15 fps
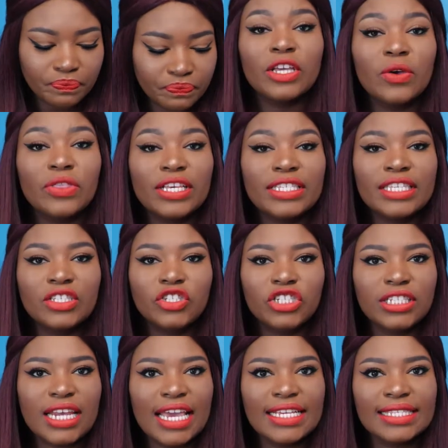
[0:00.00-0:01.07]
So this is
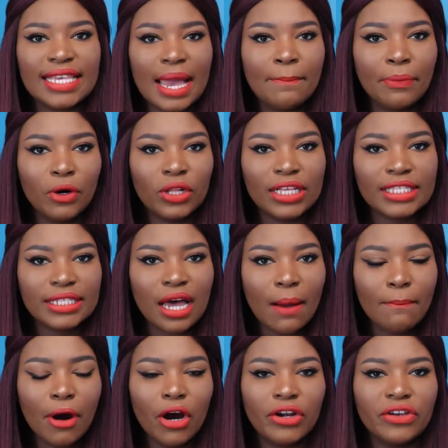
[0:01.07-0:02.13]
just a sample. It's
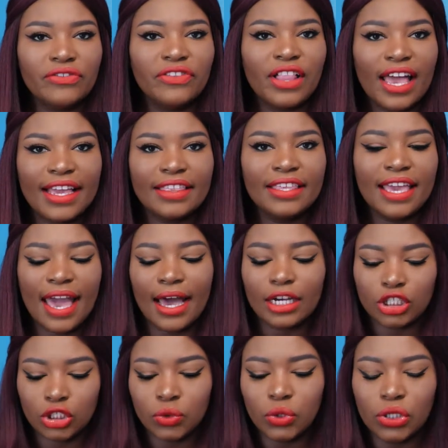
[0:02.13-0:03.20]
not part of like the
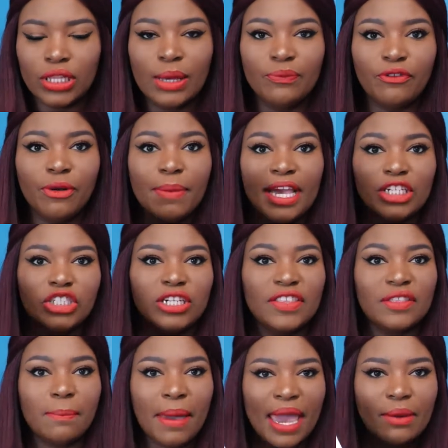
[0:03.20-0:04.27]
actual information in
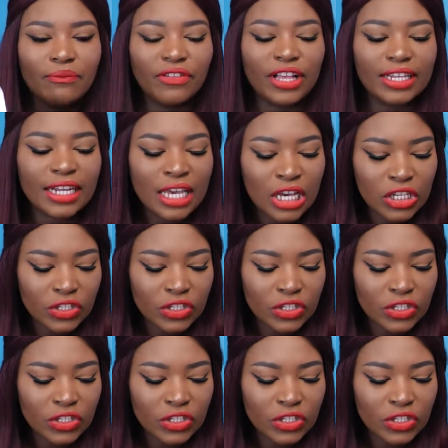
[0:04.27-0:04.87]
the pamphlet.